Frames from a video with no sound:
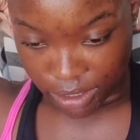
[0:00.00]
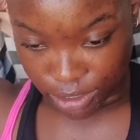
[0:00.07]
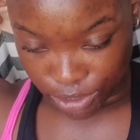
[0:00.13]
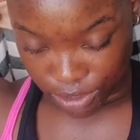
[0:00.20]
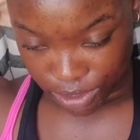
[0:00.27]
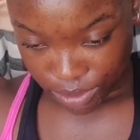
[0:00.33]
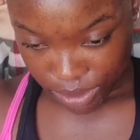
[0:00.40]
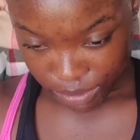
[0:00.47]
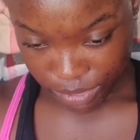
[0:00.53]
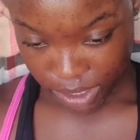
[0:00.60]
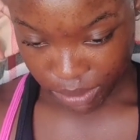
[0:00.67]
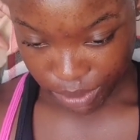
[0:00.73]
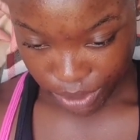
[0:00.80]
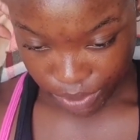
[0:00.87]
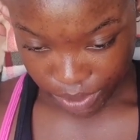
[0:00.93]
So that's what I'm
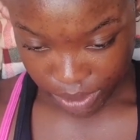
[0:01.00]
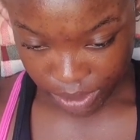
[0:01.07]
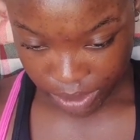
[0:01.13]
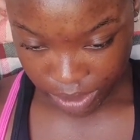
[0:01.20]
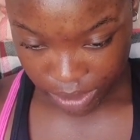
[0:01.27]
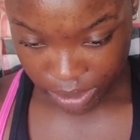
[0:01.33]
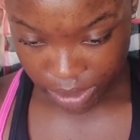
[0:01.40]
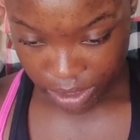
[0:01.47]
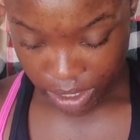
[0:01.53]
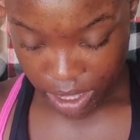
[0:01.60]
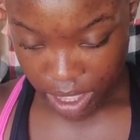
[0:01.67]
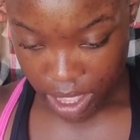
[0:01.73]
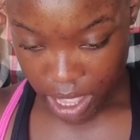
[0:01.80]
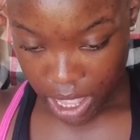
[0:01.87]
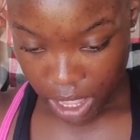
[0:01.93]
gonna be using.
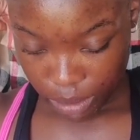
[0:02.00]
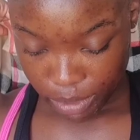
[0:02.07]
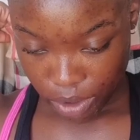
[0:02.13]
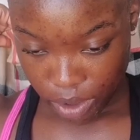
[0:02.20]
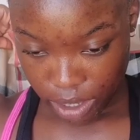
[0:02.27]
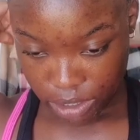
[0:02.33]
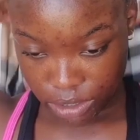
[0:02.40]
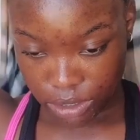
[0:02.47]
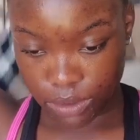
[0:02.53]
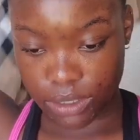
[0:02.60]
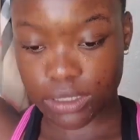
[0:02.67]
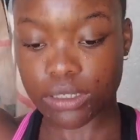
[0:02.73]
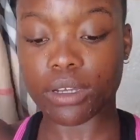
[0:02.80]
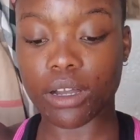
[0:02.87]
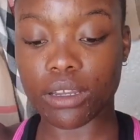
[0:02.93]
How am I going to do
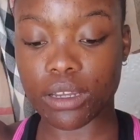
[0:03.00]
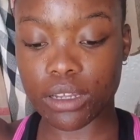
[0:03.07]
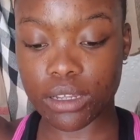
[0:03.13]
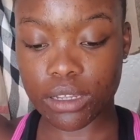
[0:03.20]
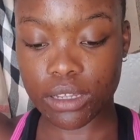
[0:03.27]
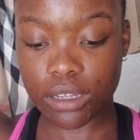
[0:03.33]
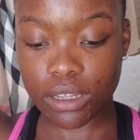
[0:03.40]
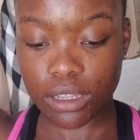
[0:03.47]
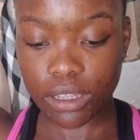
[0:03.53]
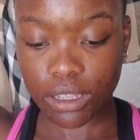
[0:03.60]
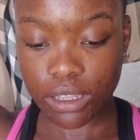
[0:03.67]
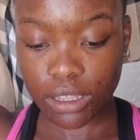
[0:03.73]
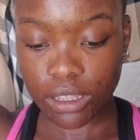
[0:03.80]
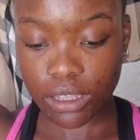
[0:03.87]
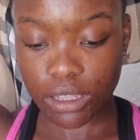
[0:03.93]
it?
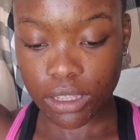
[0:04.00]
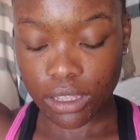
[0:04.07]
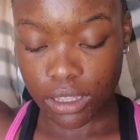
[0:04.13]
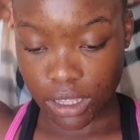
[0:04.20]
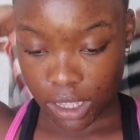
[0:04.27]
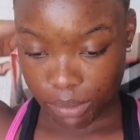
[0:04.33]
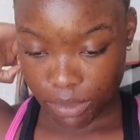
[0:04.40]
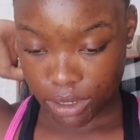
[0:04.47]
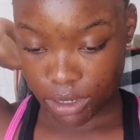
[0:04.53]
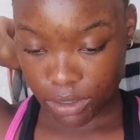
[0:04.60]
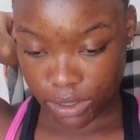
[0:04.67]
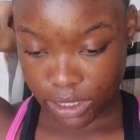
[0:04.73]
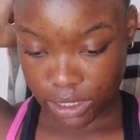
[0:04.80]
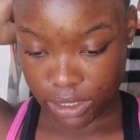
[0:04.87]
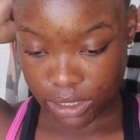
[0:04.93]
I'm gonna do
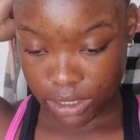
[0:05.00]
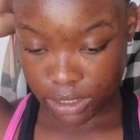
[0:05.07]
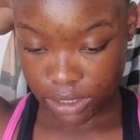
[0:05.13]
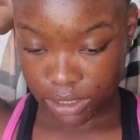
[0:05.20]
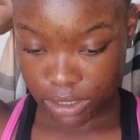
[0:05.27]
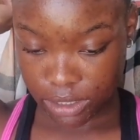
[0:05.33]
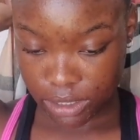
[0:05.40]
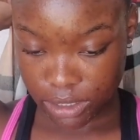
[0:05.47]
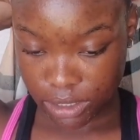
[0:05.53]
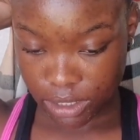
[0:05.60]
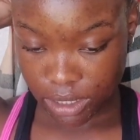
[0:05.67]
it like this